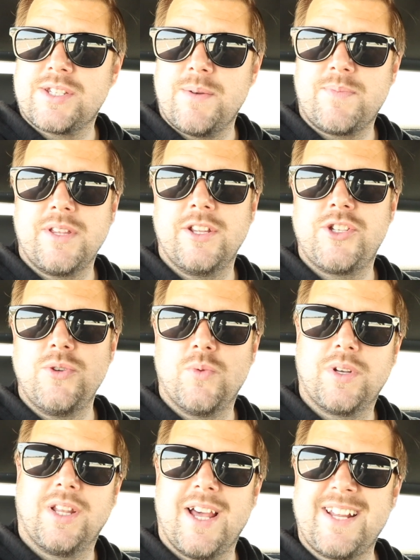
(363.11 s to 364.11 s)
something that you
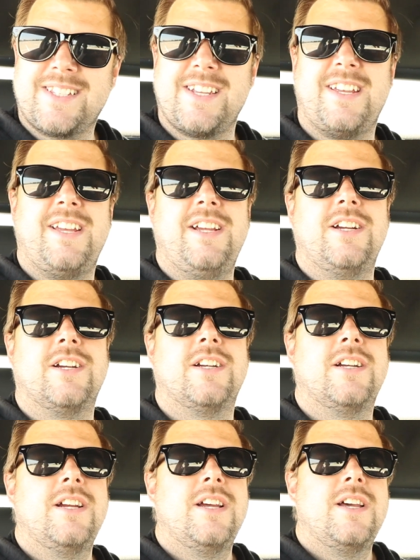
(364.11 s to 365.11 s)
would like to
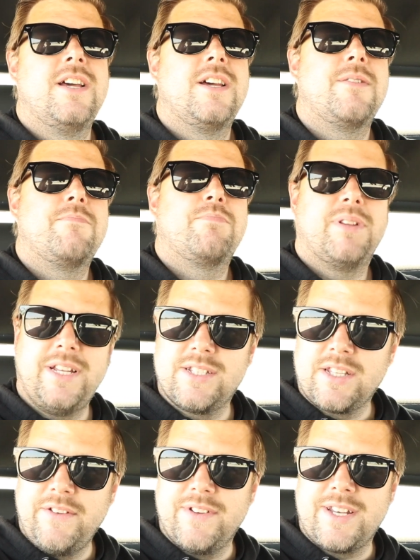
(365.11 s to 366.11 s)
hear, please
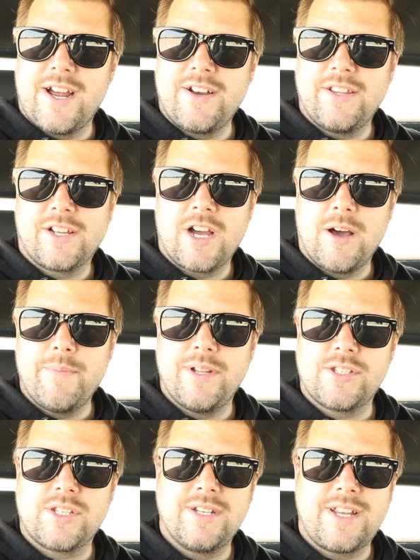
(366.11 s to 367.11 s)
leave it down in the
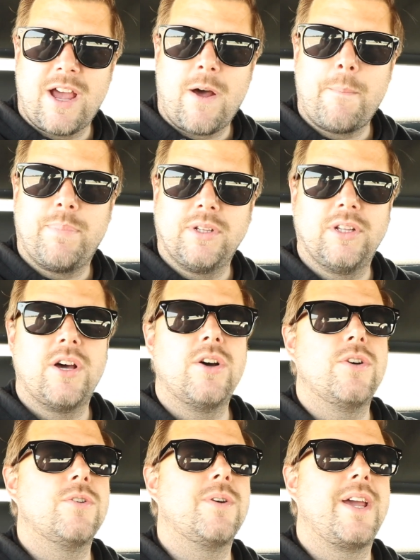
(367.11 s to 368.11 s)
comments down
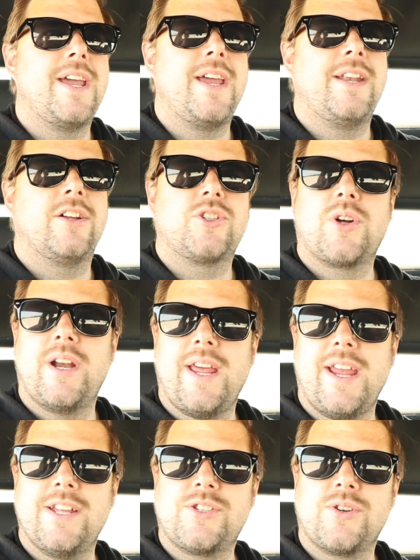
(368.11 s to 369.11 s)
below and I'll try to
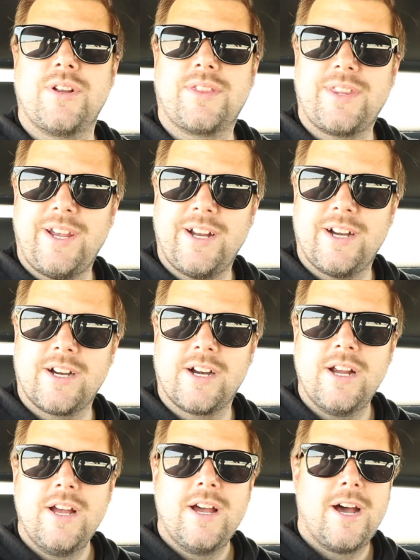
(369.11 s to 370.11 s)
answer it there.
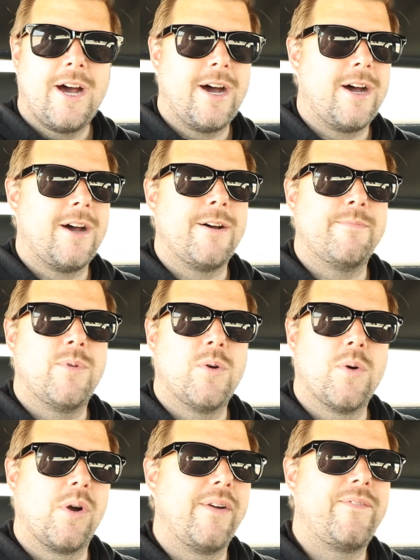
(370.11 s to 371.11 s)

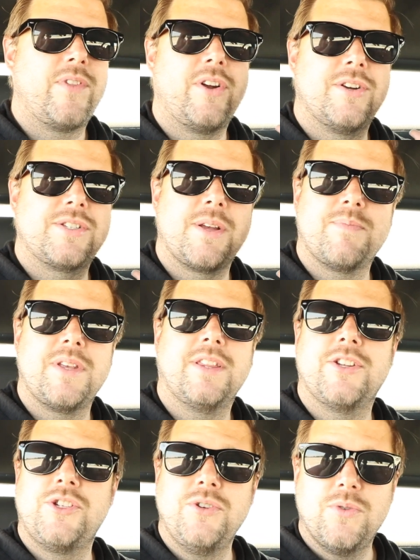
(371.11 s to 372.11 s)
Or if there's something
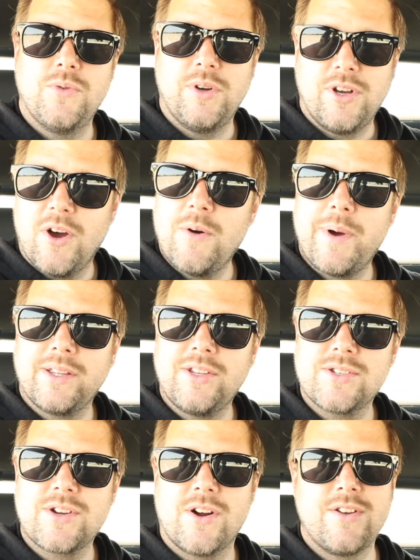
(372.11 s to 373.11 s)
that you know about
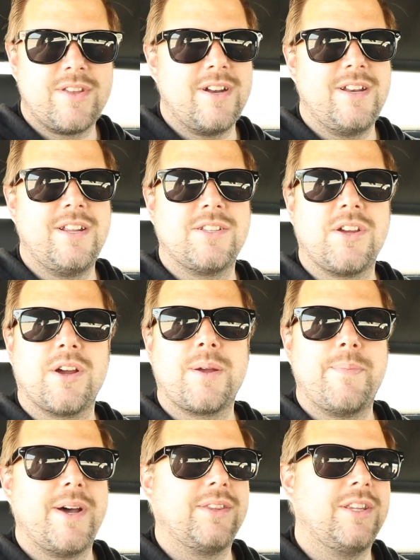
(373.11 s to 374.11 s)
this car that I didn't talk
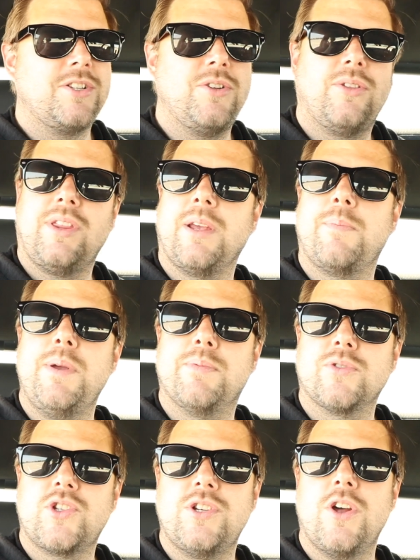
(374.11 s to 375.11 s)
about that you think
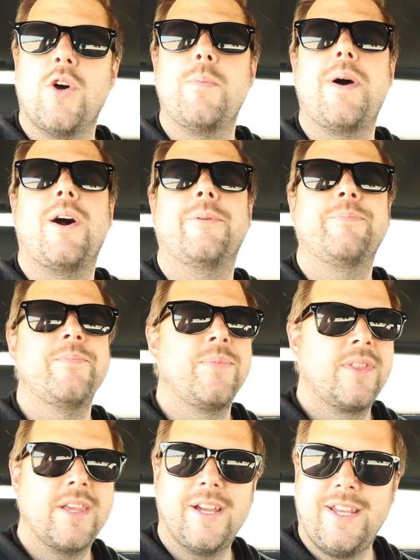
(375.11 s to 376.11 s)
people should know about,
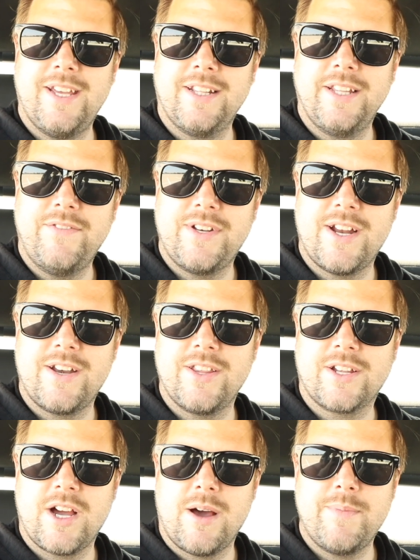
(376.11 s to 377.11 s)
again, leave it down in
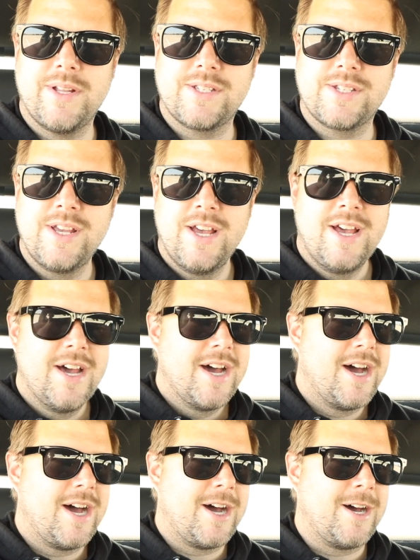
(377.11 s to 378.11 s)
the comments
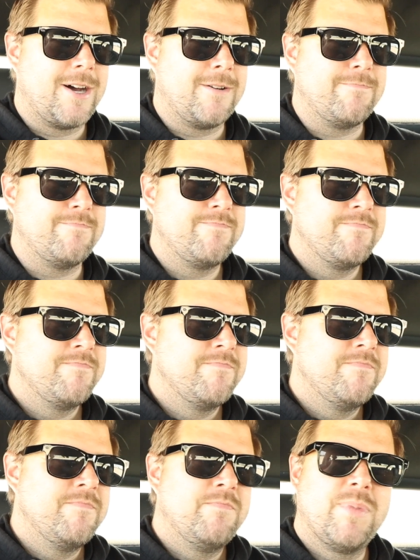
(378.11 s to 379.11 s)

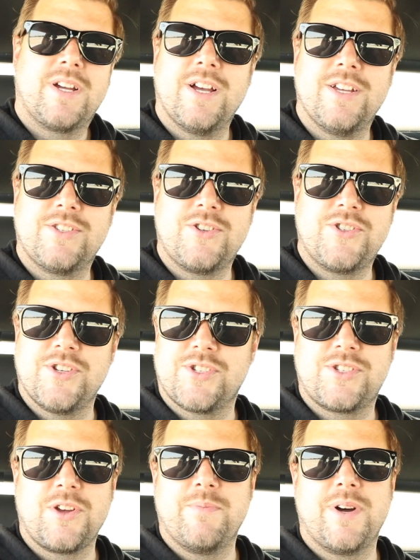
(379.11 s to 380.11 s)
because there's
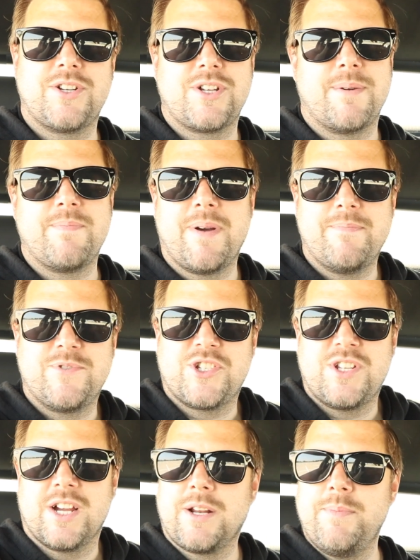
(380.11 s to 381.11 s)
just so much, I'm
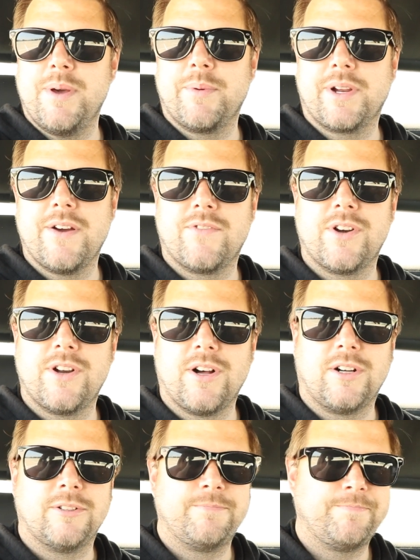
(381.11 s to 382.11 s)
just not going to be able to cover it
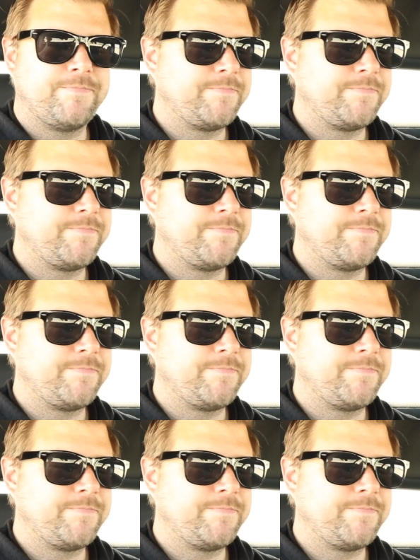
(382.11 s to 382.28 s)
all.